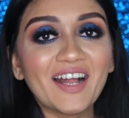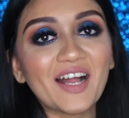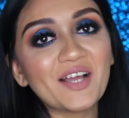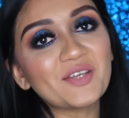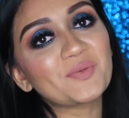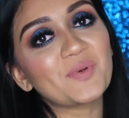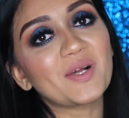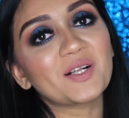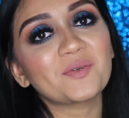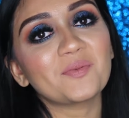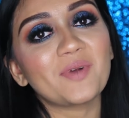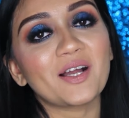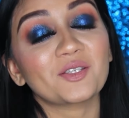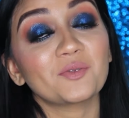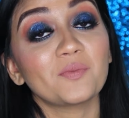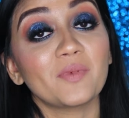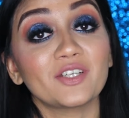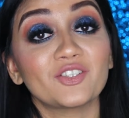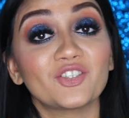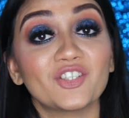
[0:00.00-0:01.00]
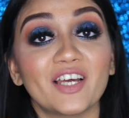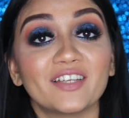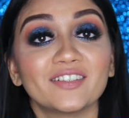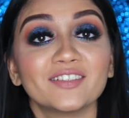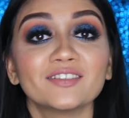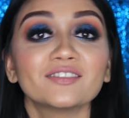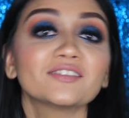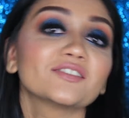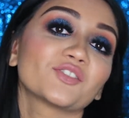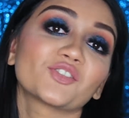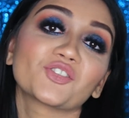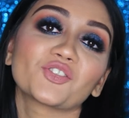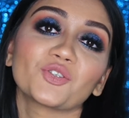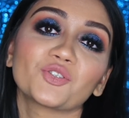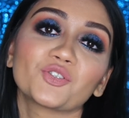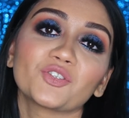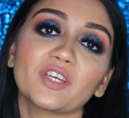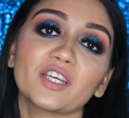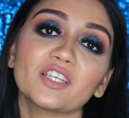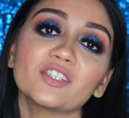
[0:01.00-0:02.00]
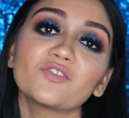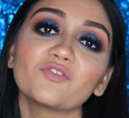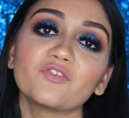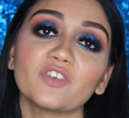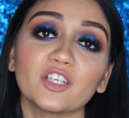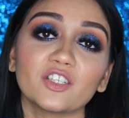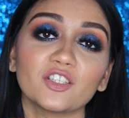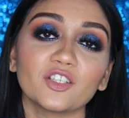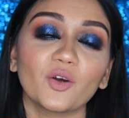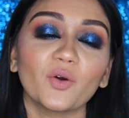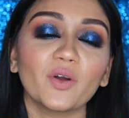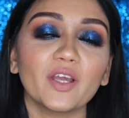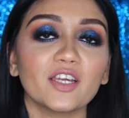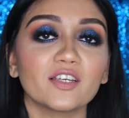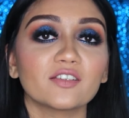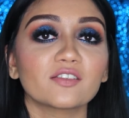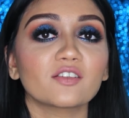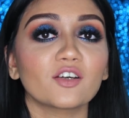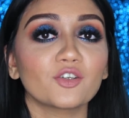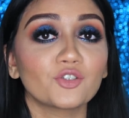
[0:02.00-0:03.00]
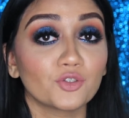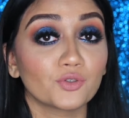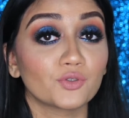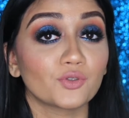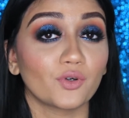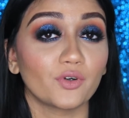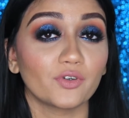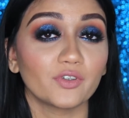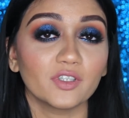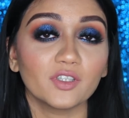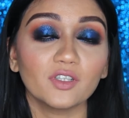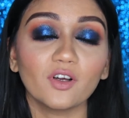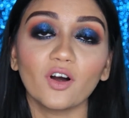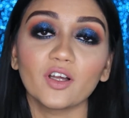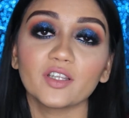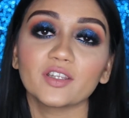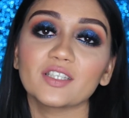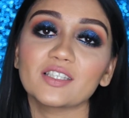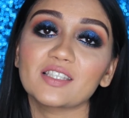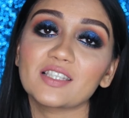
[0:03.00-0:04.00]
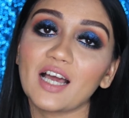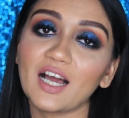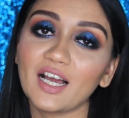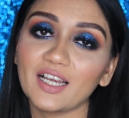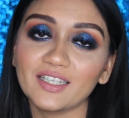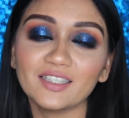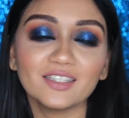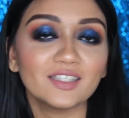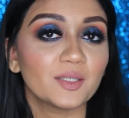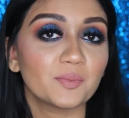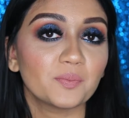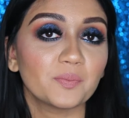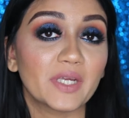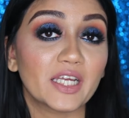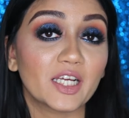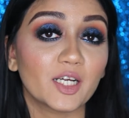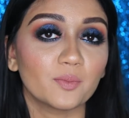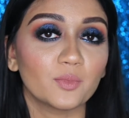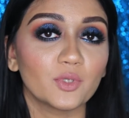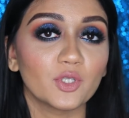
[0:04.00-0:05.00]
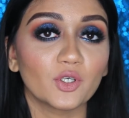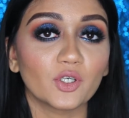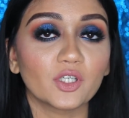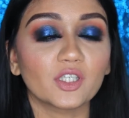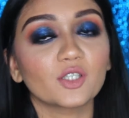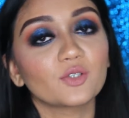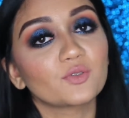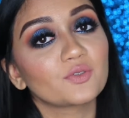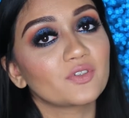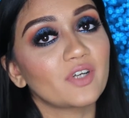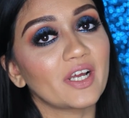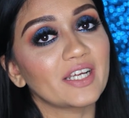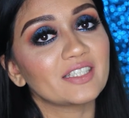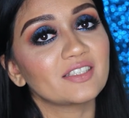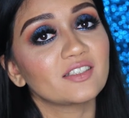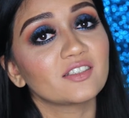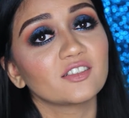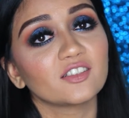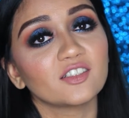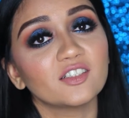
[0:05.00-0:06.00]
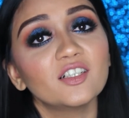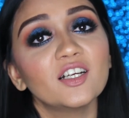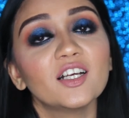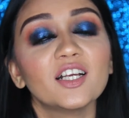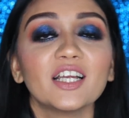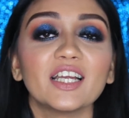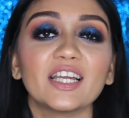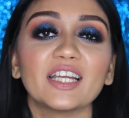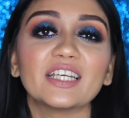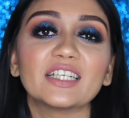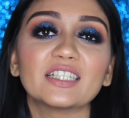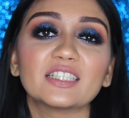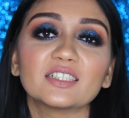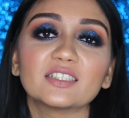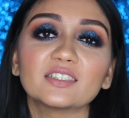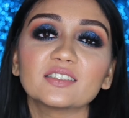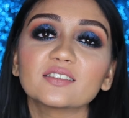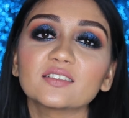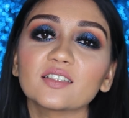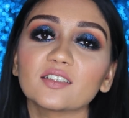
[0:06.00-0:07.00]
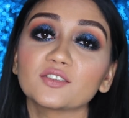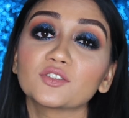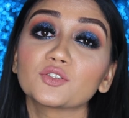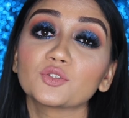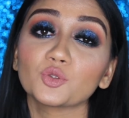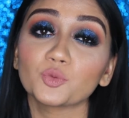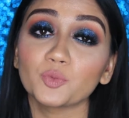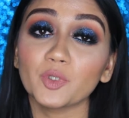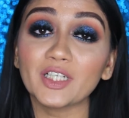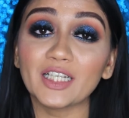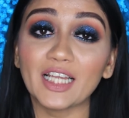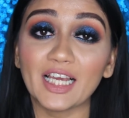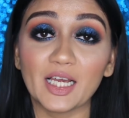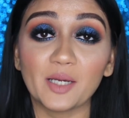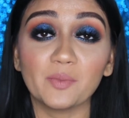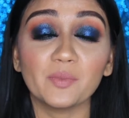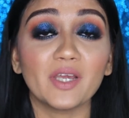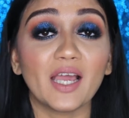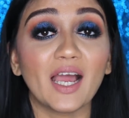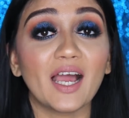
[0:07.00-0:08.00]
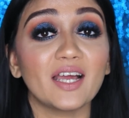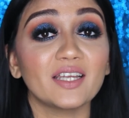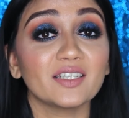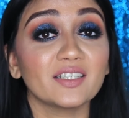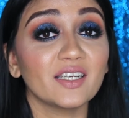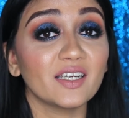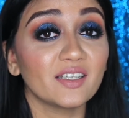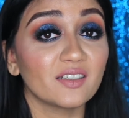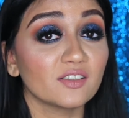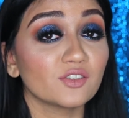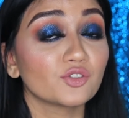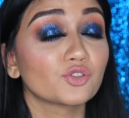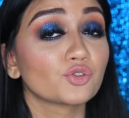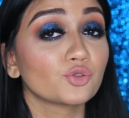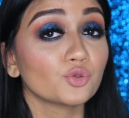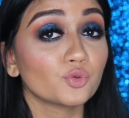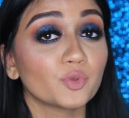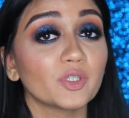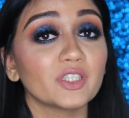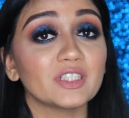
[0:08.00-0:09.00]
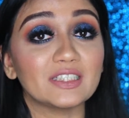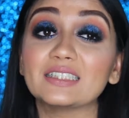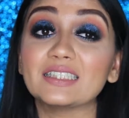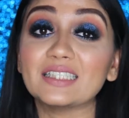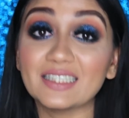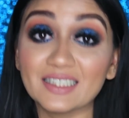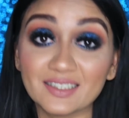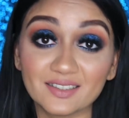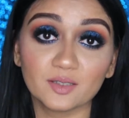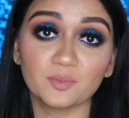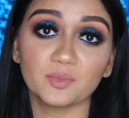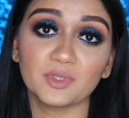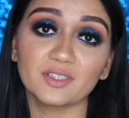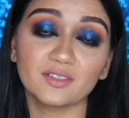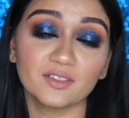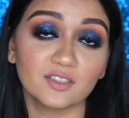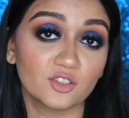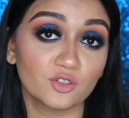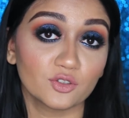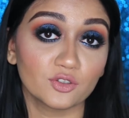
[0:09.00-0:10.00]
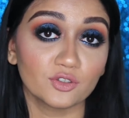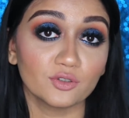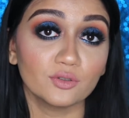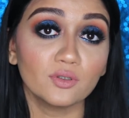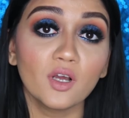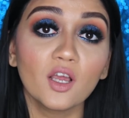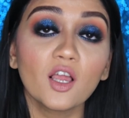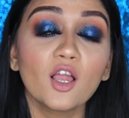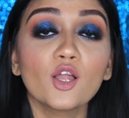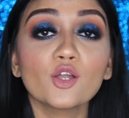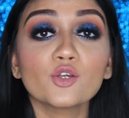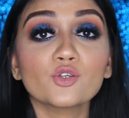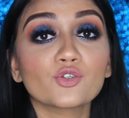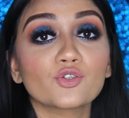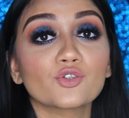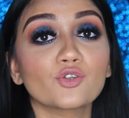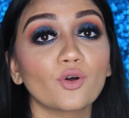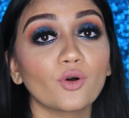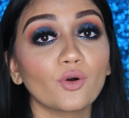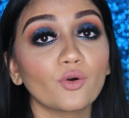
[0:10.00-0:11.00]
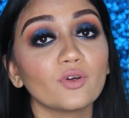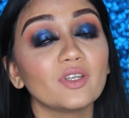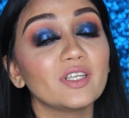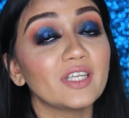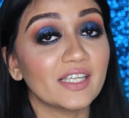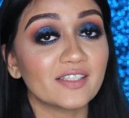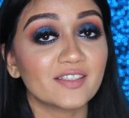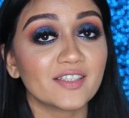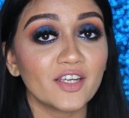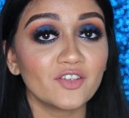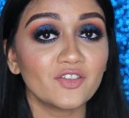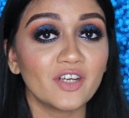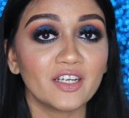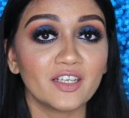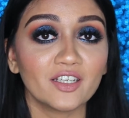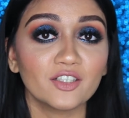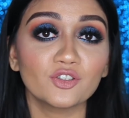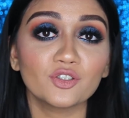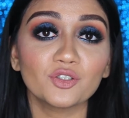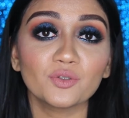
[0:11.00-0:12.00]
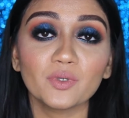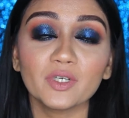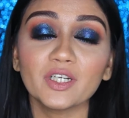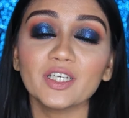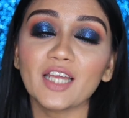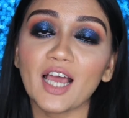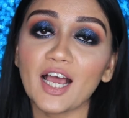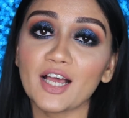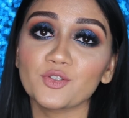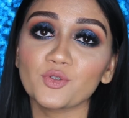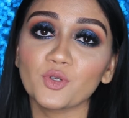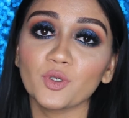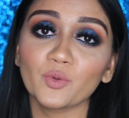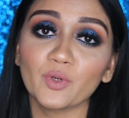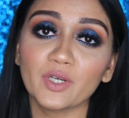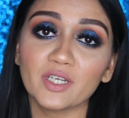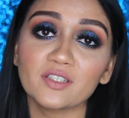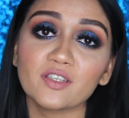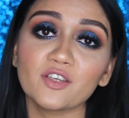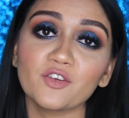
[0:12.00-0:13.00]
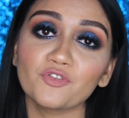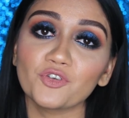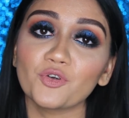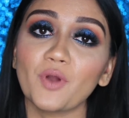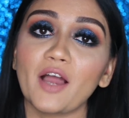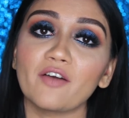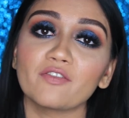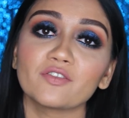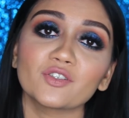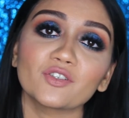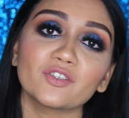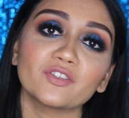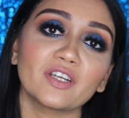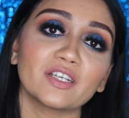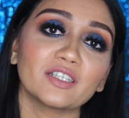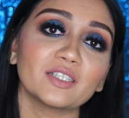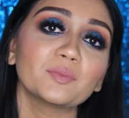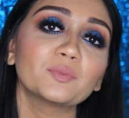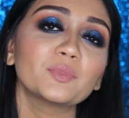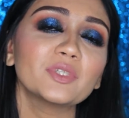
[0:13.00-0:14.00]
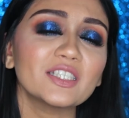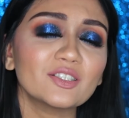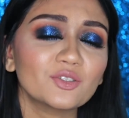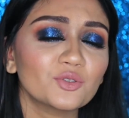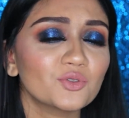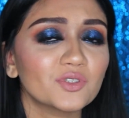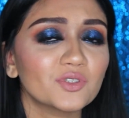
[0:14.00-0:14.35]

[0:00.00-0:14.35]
guys, welcome back to my channel. So today's video is a tutorial on this eye and lip makeup look right here. It is super glam and it is super easy peasy to do. So let's get right into it. As always, if you haven't already, please do